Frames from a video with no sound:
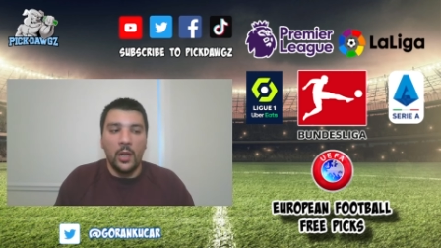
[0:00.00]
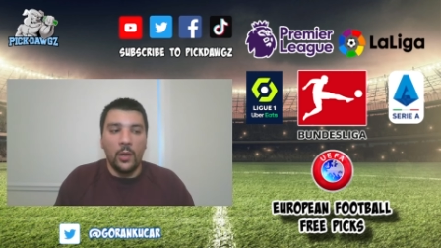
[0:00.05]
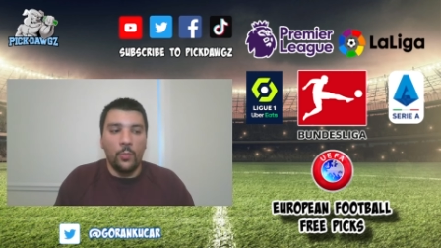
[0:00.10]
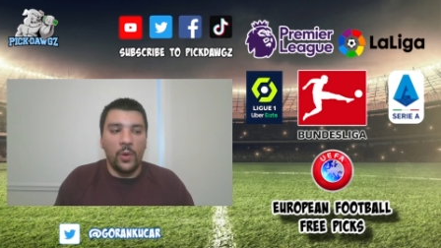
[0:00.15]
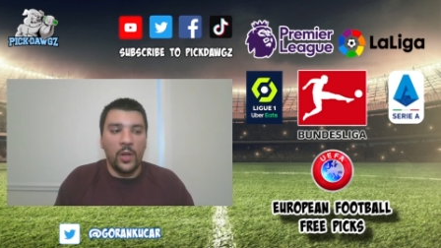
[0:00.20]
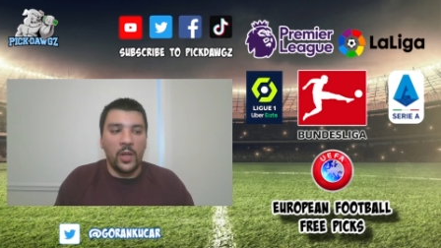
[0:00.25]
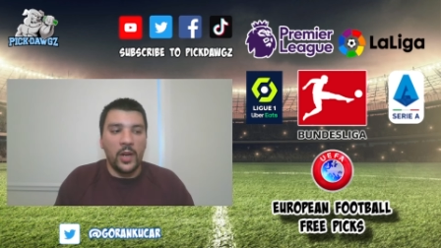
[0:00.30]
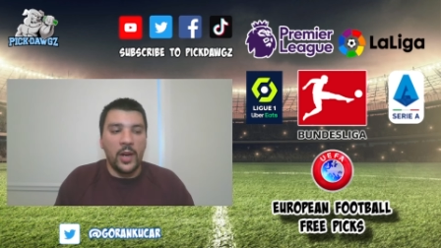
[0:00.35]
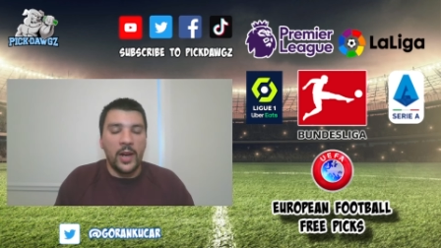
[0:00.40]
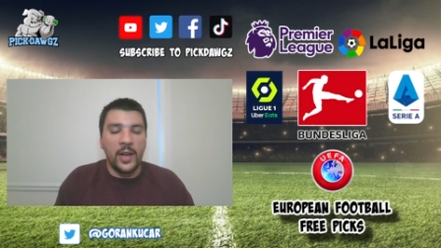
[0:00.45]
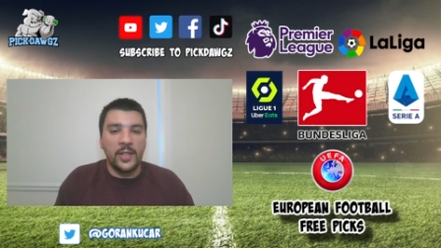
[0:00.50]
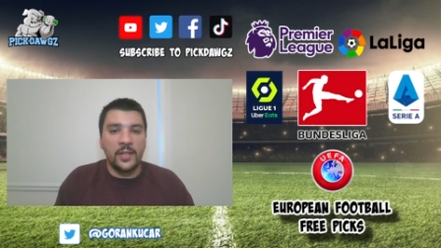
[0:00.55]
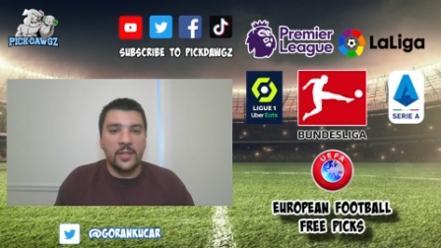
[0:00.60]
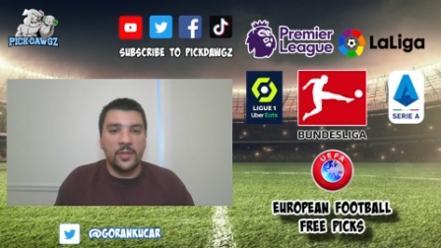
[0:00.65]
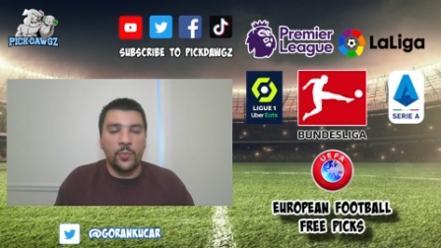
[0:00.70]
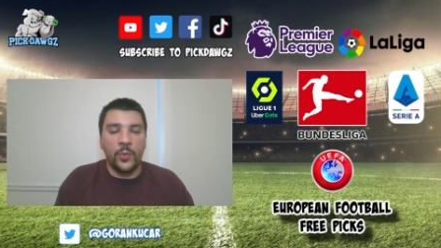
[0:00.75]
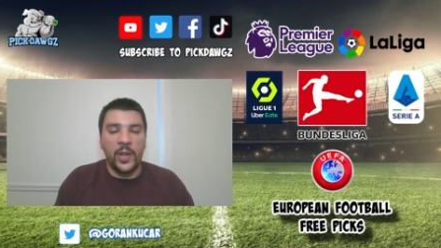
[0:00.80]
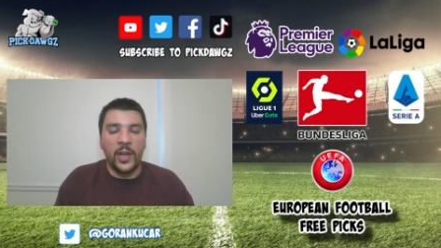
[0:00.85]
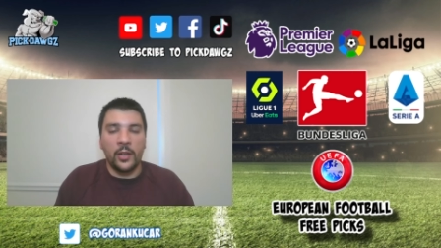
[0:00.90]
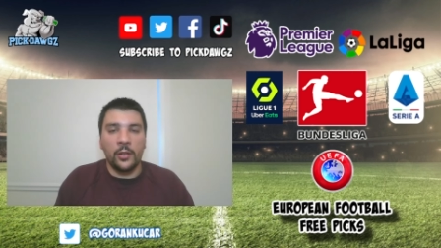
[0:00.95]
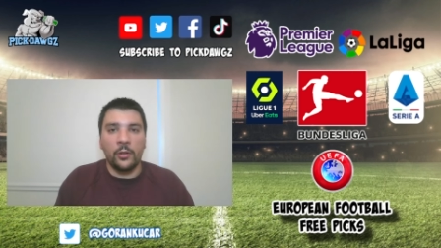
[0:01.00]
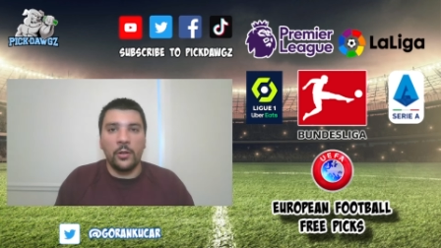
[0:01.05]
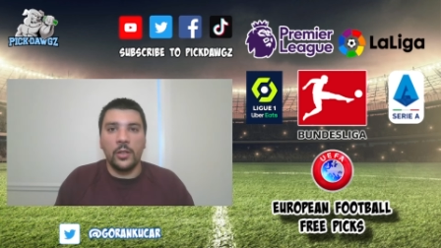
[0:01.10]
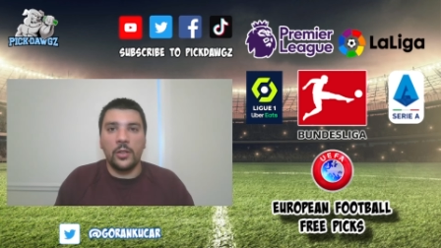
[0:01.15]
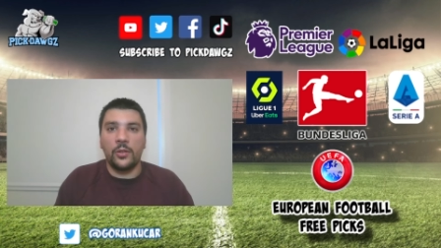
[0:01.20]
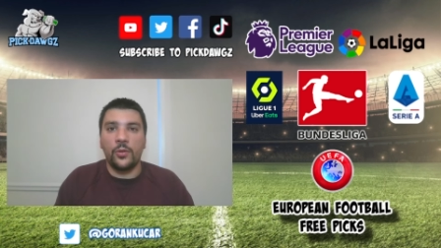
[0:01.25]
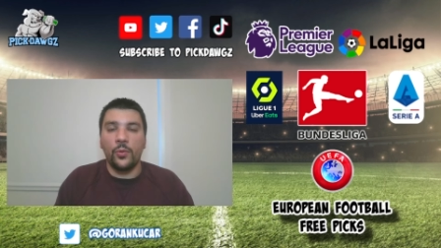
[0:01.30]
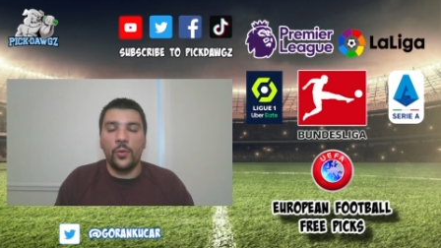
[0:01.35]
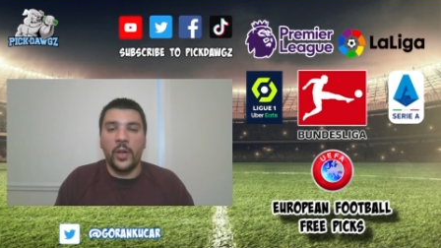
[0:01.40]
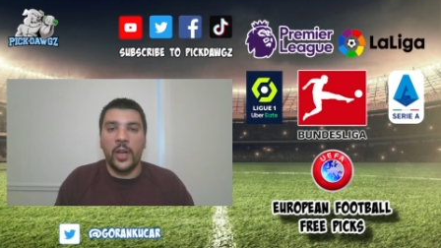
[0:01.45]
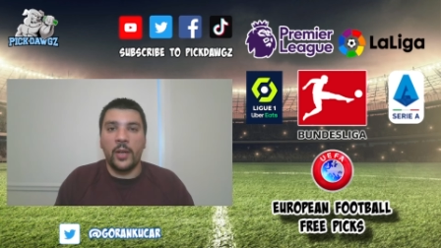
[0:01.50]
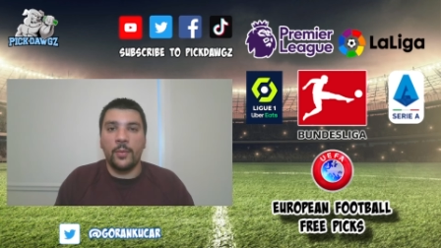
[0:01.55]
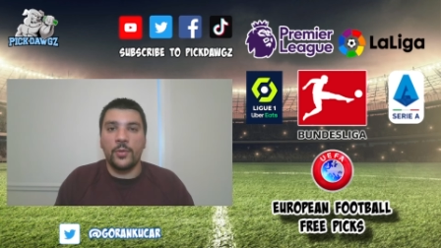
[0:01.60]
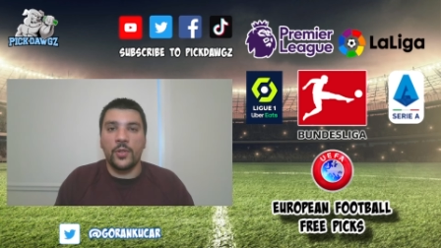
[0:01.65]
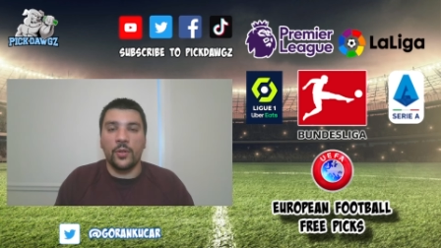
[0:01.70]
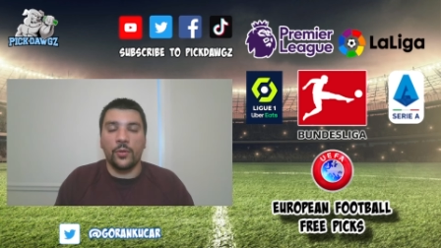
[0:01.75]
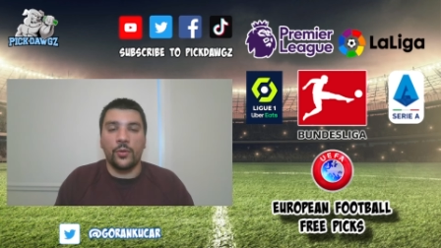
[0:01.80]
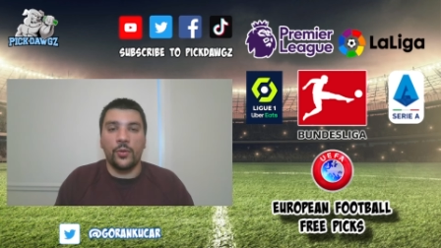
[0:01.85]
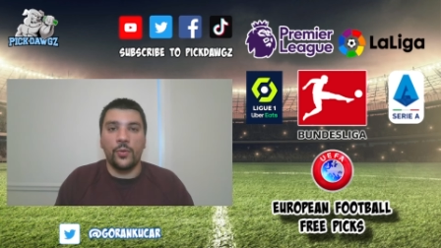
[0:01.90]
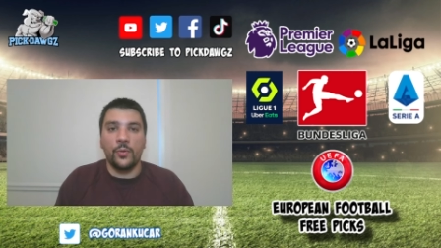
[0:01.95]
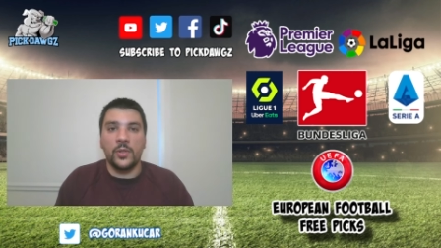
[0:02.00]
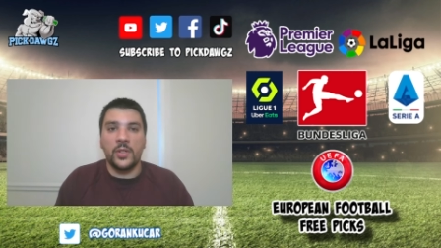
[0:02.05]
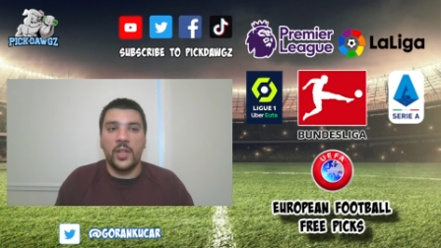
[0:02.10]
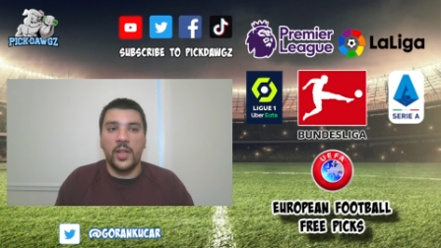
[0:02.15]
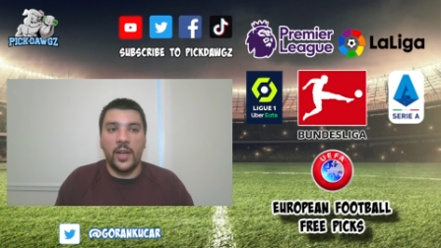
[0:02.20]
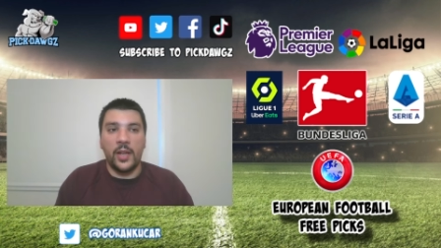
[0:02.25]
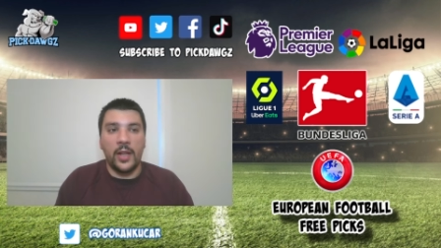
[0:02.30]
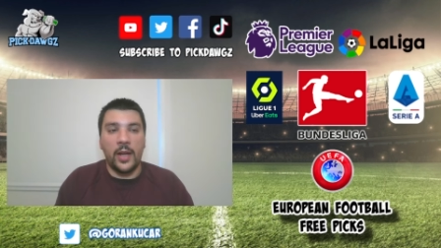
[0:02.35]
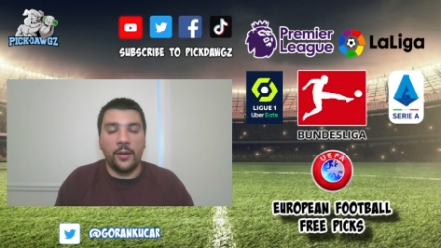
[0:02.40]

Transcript: Well guys, we had only two games on Tuesday.